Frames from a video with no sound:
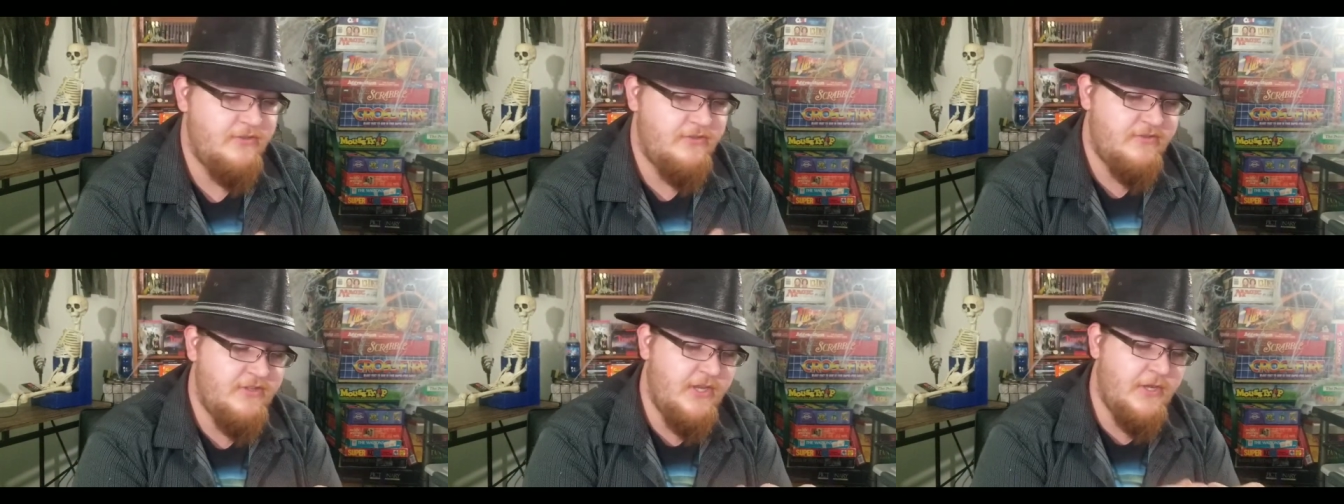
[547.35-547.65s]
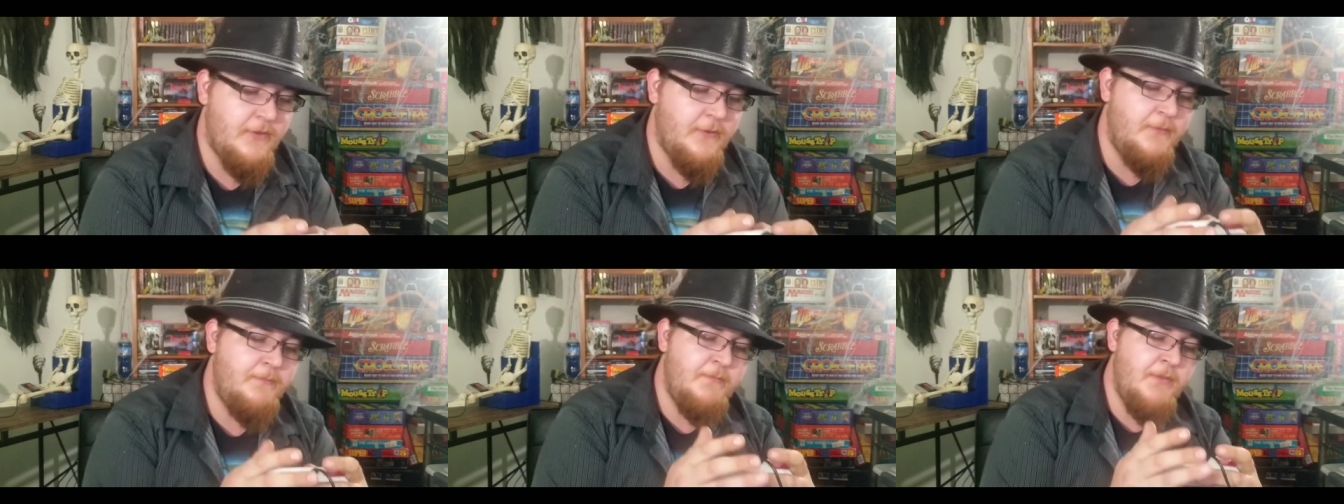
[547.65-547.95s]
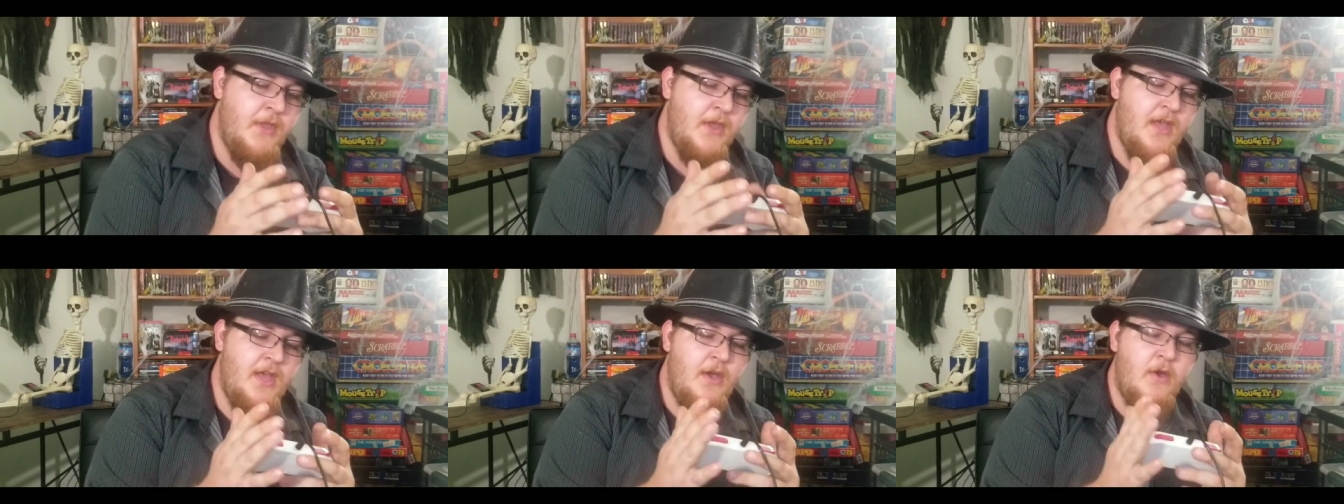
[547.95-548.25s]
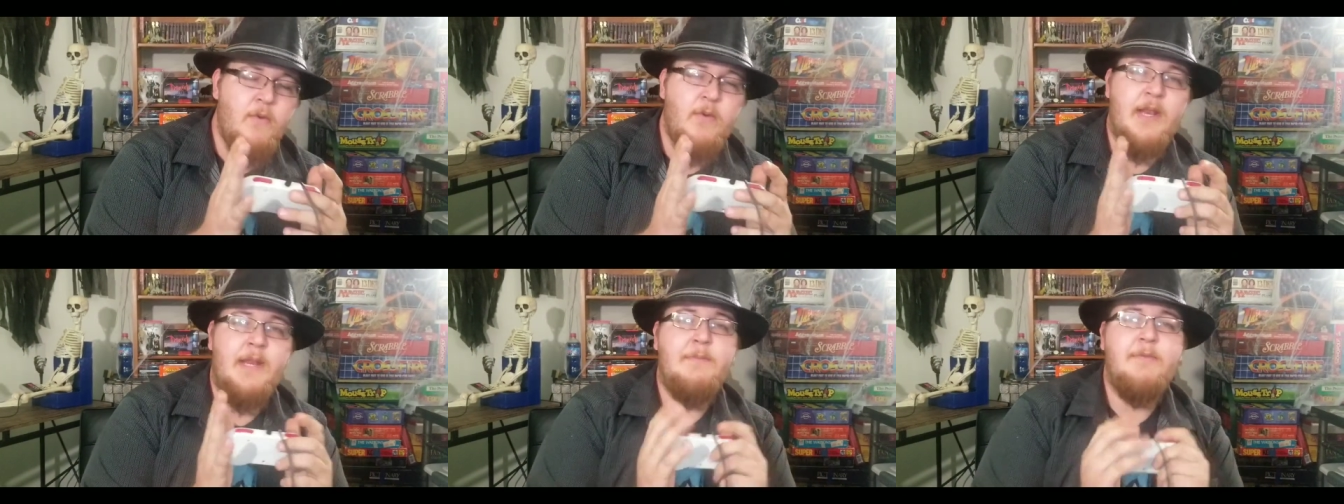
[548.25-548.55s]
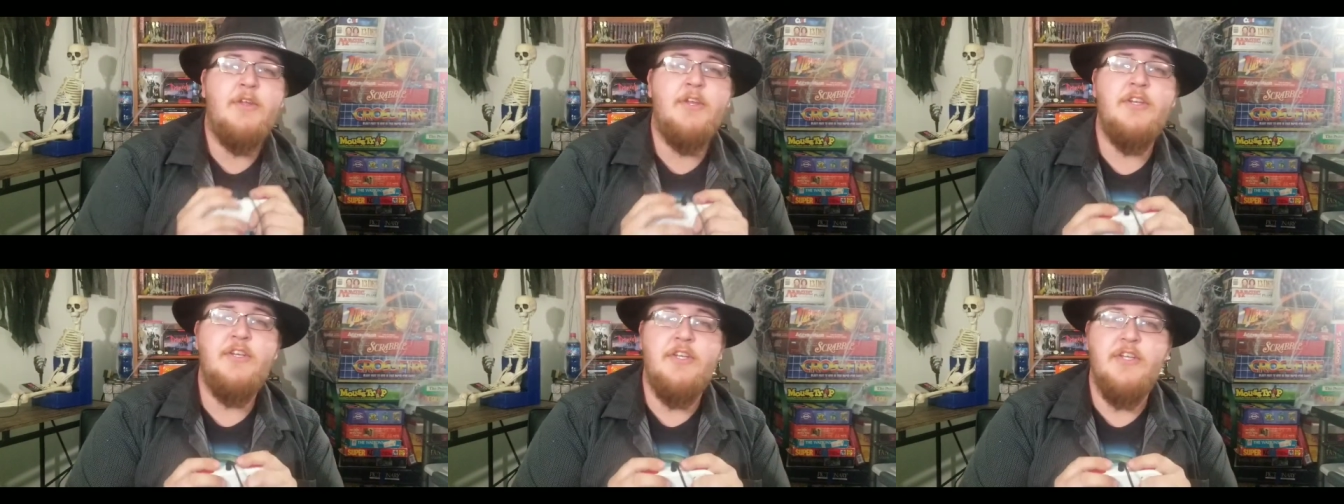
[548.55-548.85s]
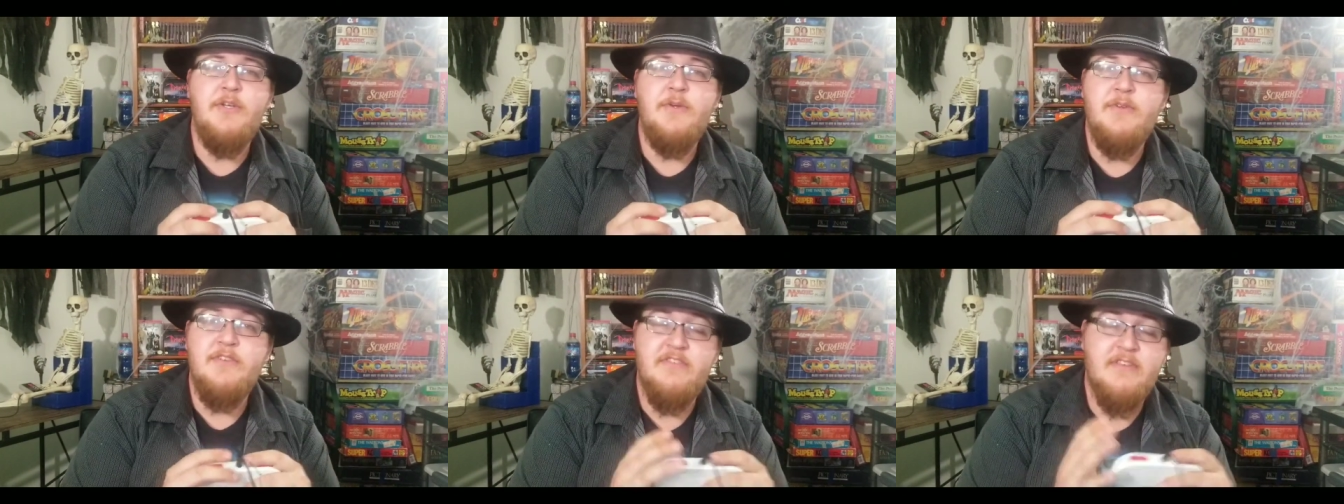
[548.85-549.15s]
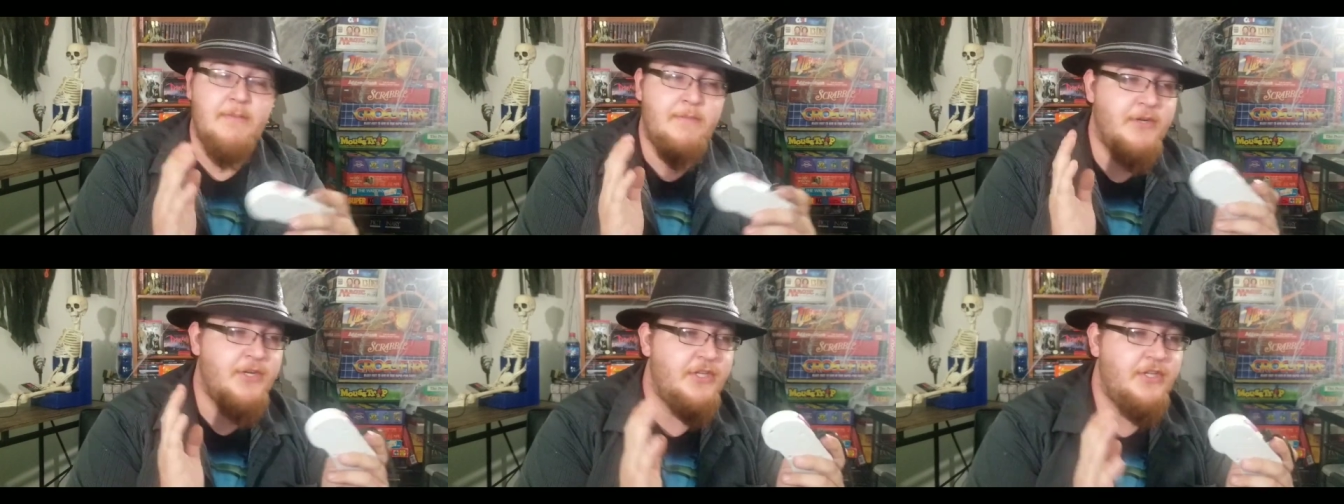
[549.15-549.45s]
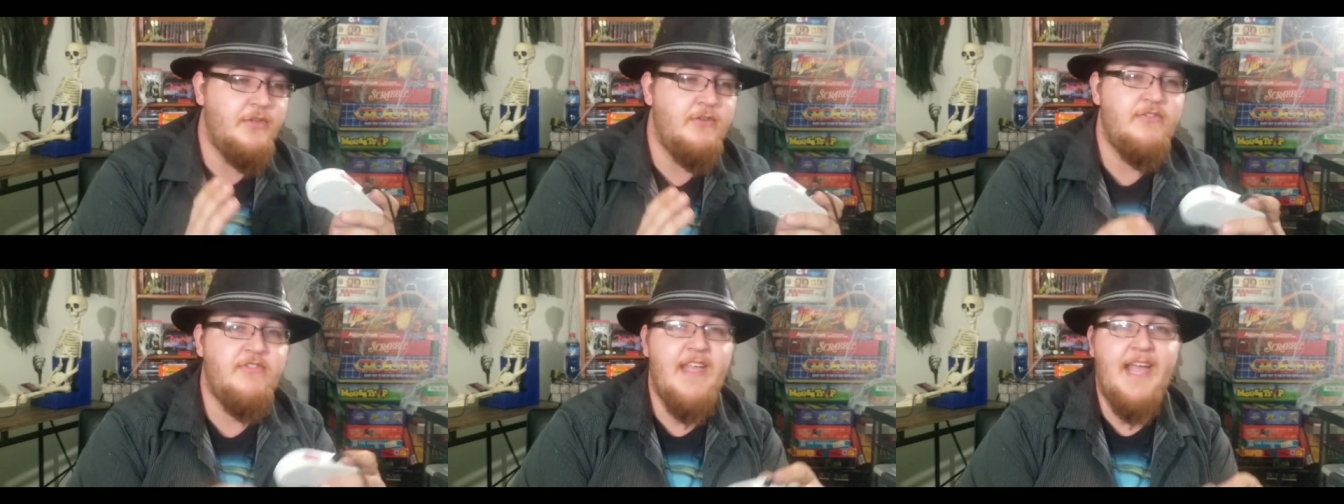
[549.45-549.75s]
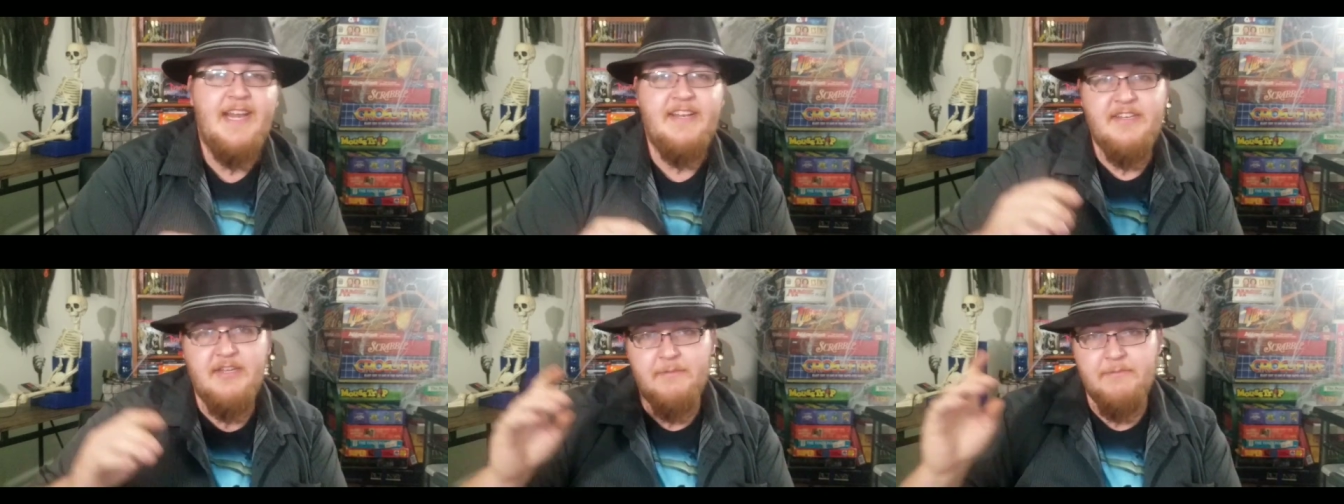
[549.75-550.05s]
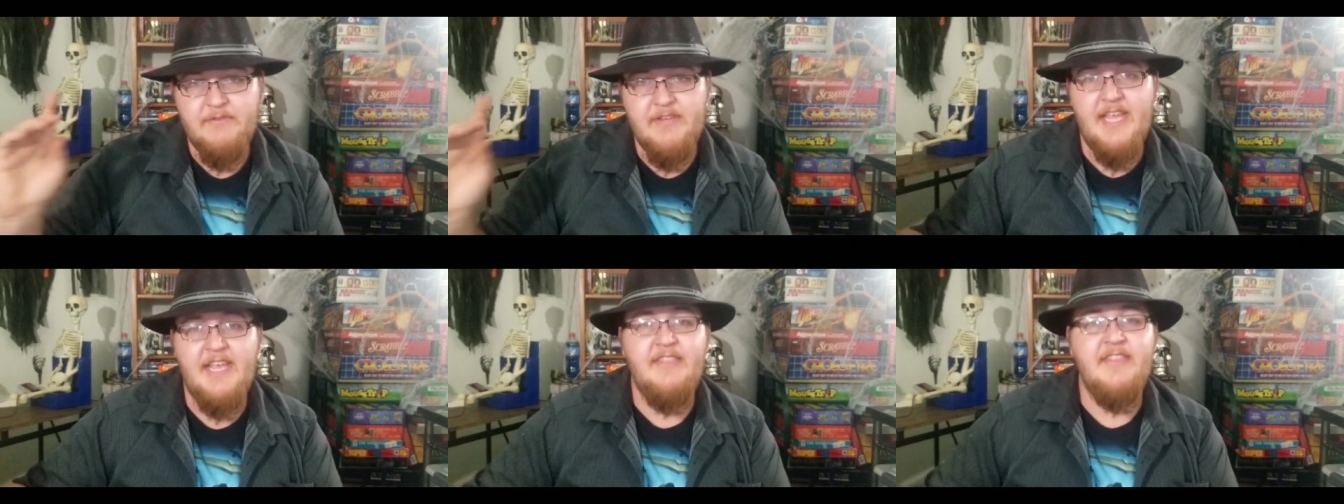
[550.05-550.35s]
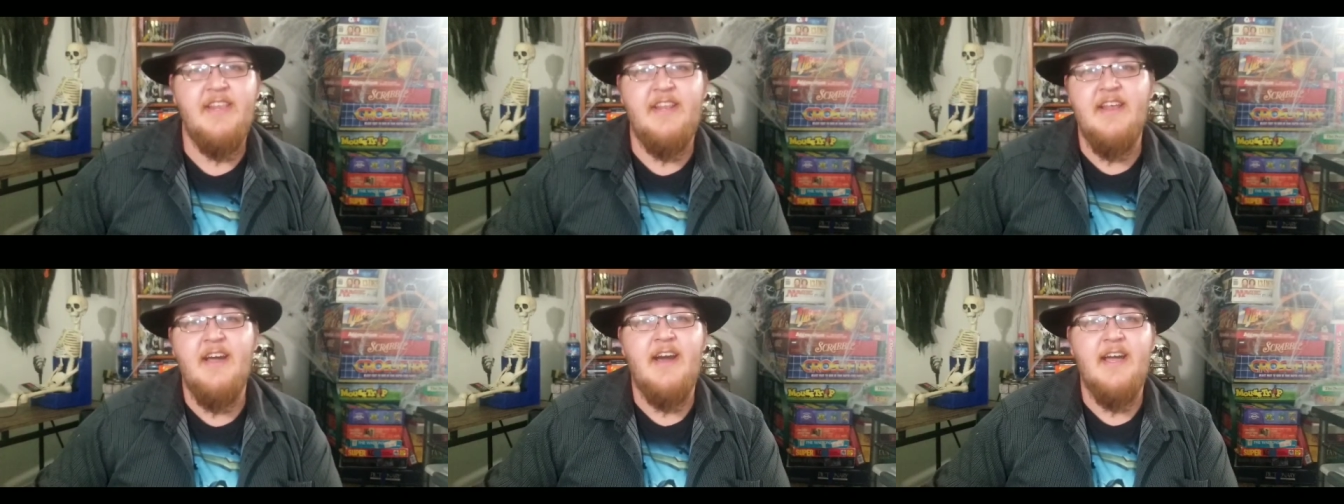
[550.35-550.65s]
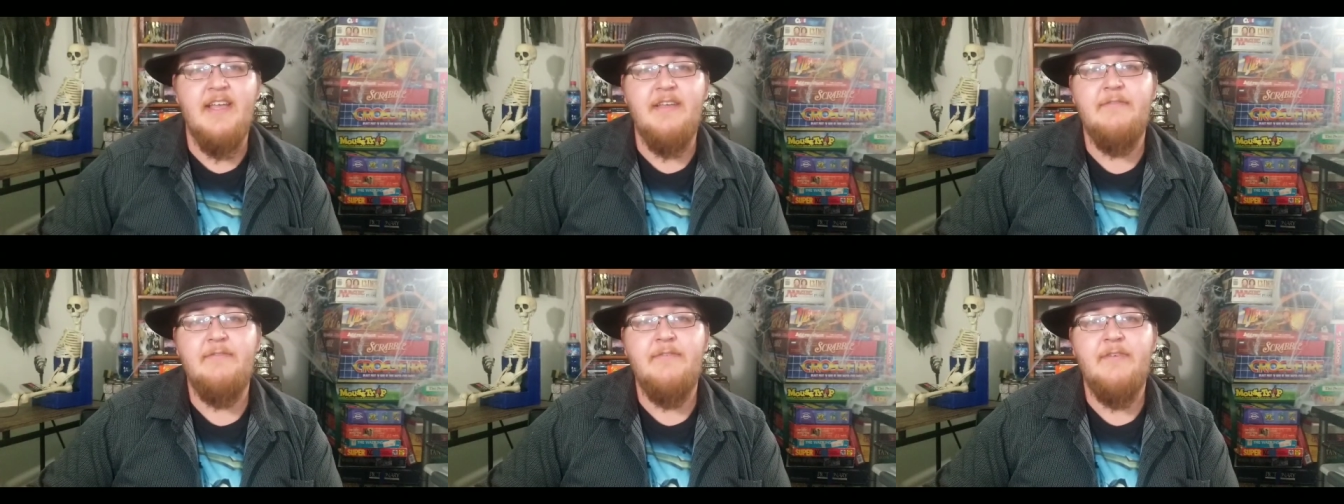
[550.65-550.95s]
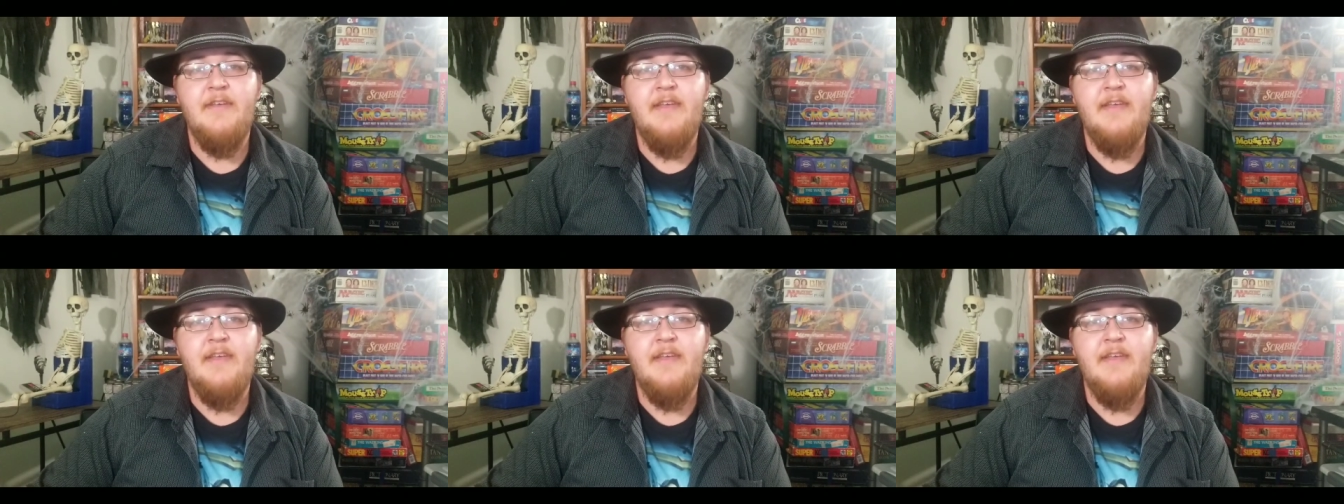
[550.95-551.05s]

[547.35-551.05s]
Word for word: So what I'm going to do is I'm going to use that to obtain the knife,